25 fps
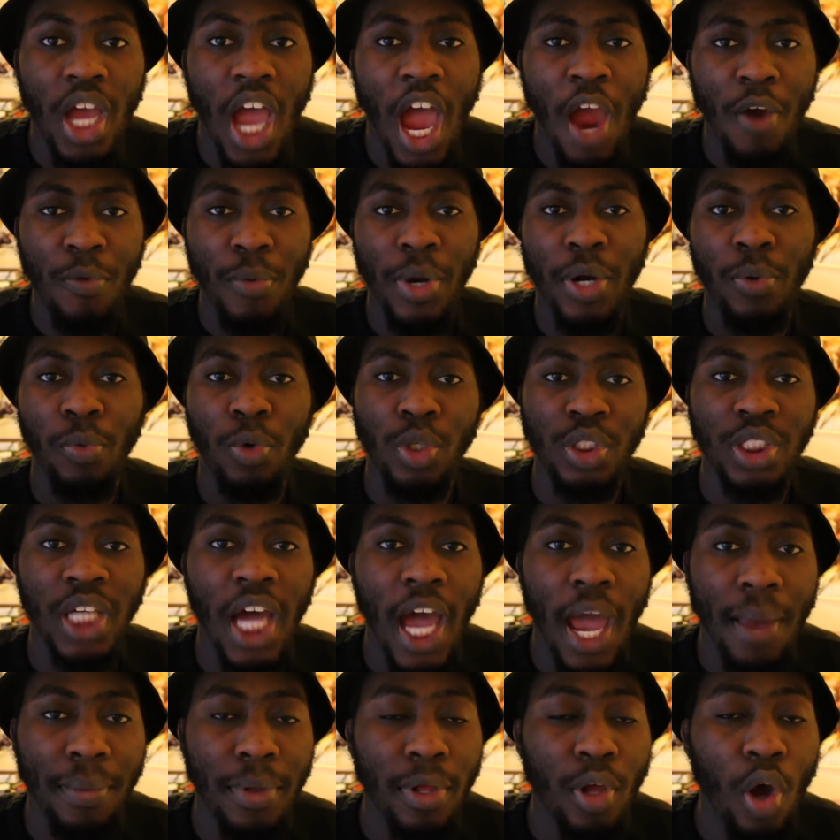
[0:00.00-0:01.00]
Everybody was
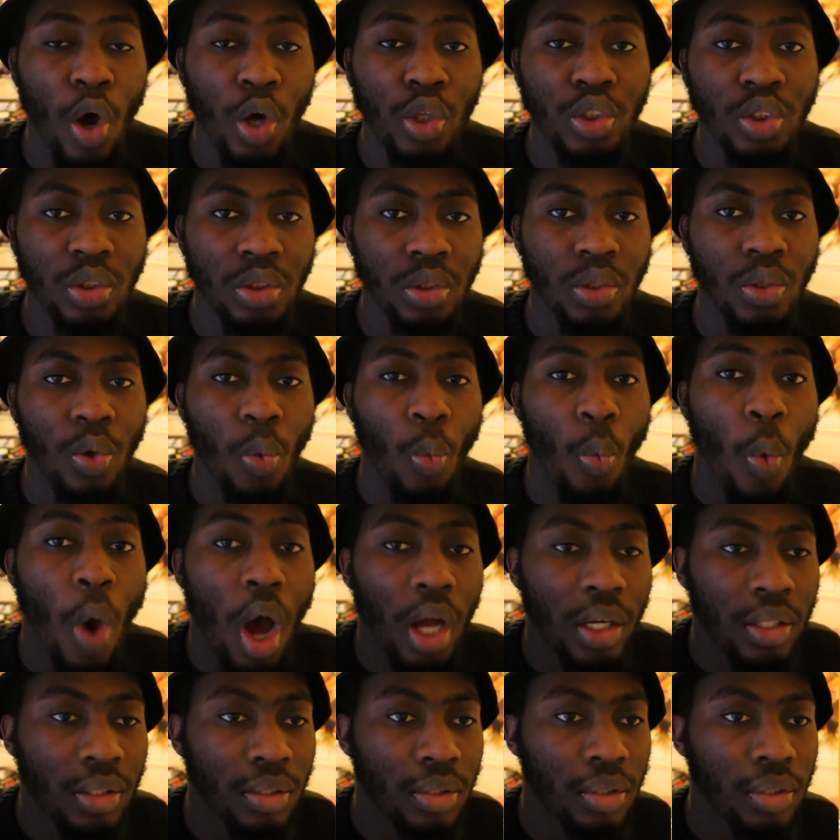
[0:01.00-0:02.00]
hyped, and also
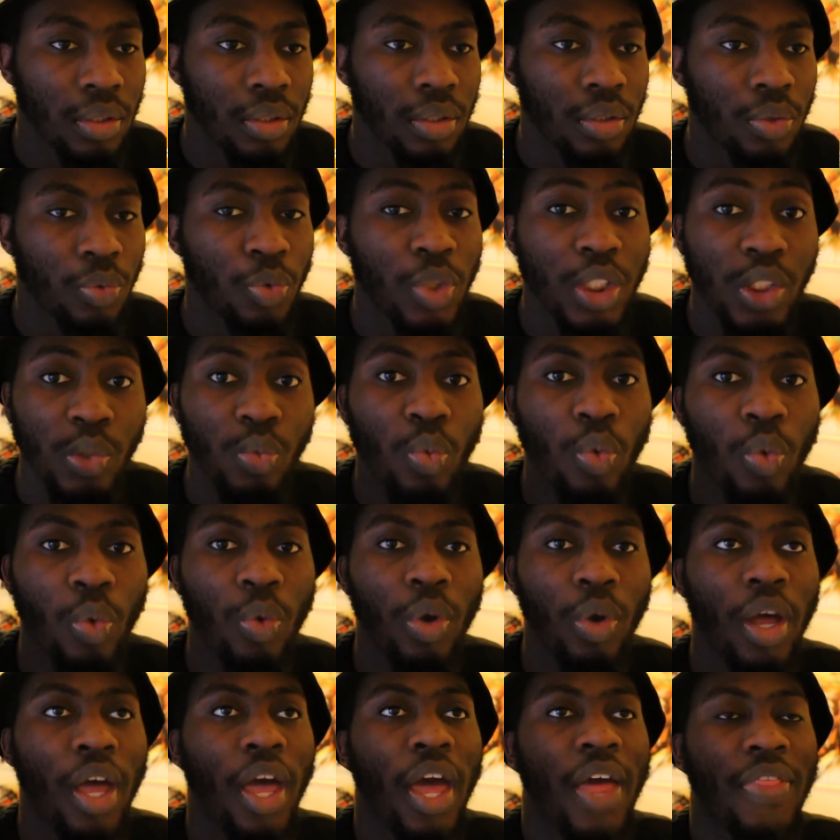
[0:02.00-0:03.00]
one reason
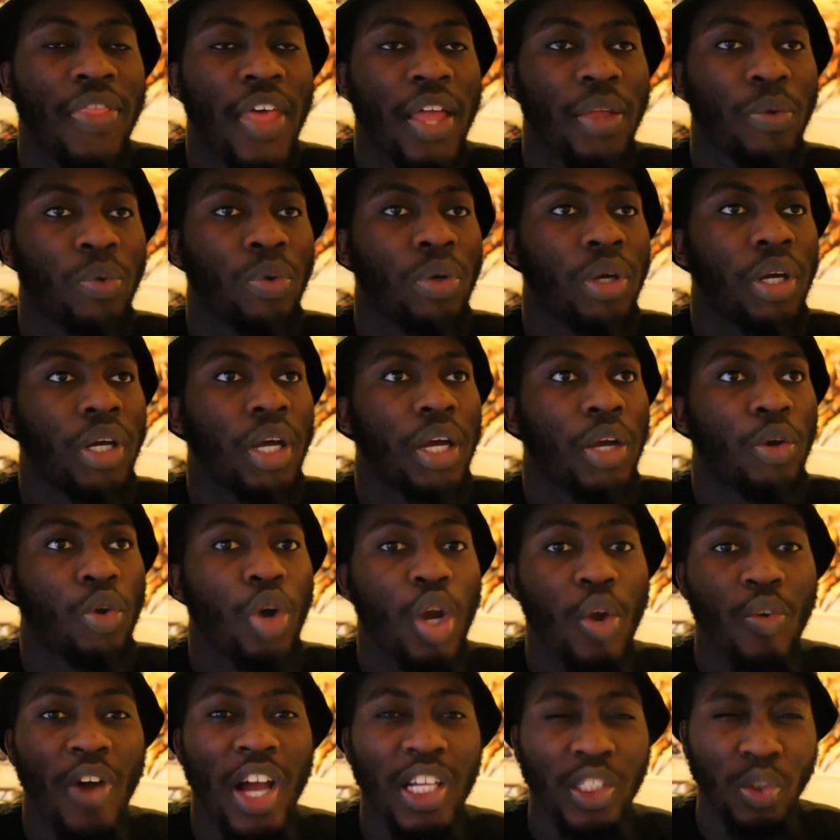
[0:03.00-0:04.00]
that
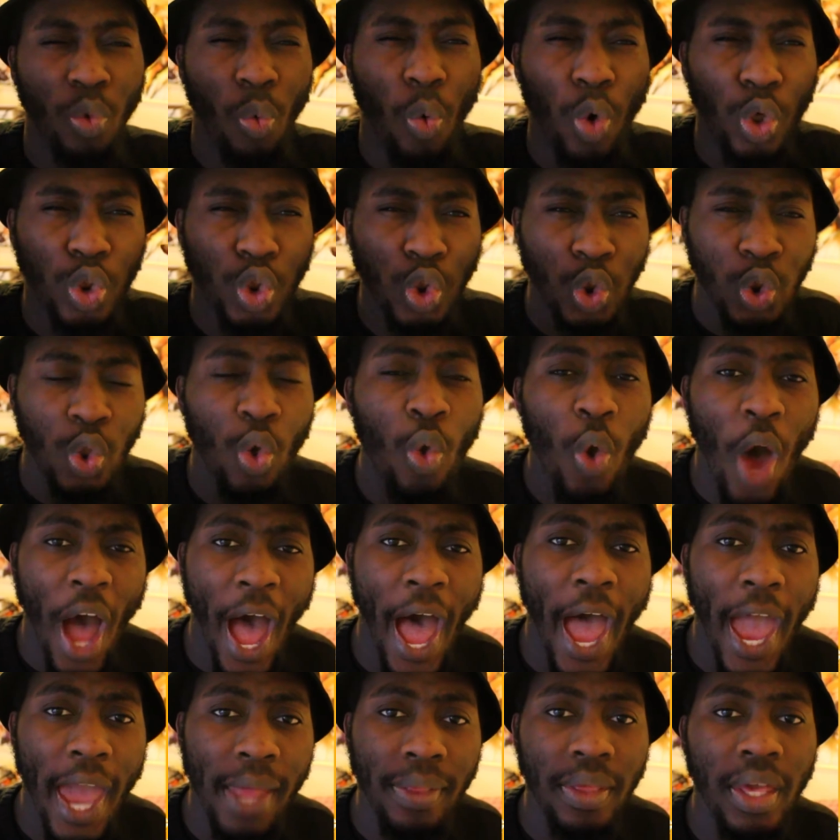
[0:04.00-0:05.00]
God of High School was so
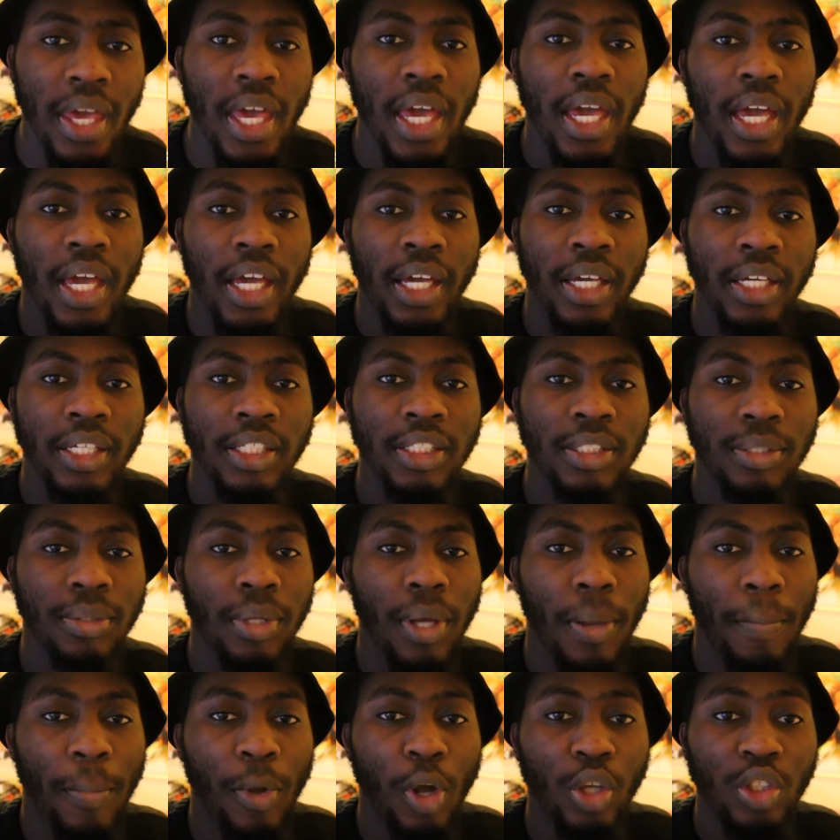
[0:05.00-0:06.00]
hyped is
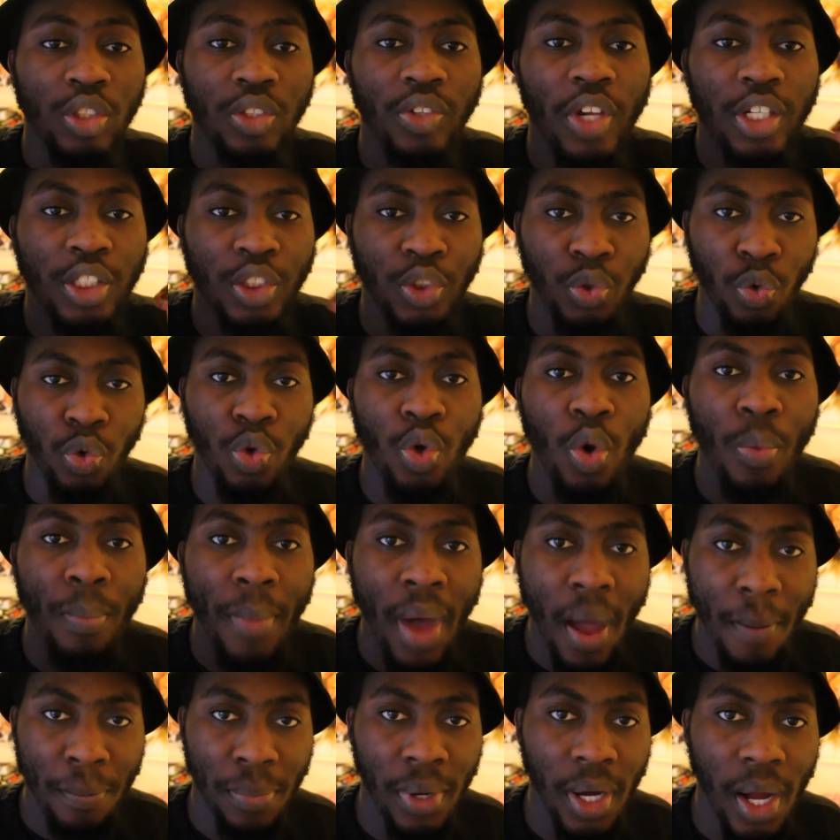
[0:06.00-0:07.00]
because Studio
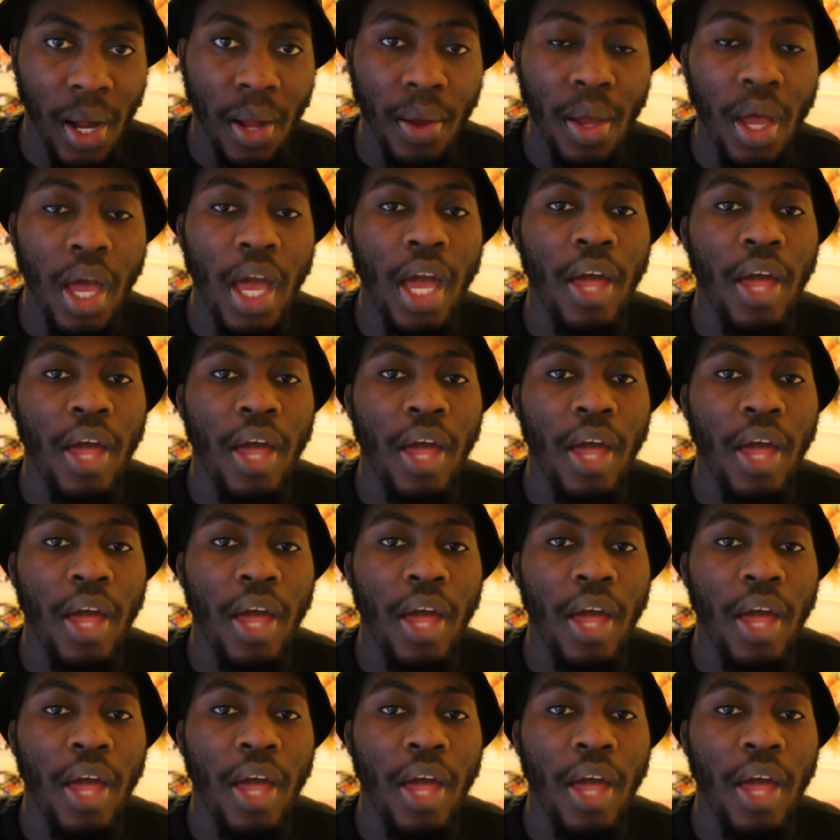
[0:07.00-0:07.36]
Mappa.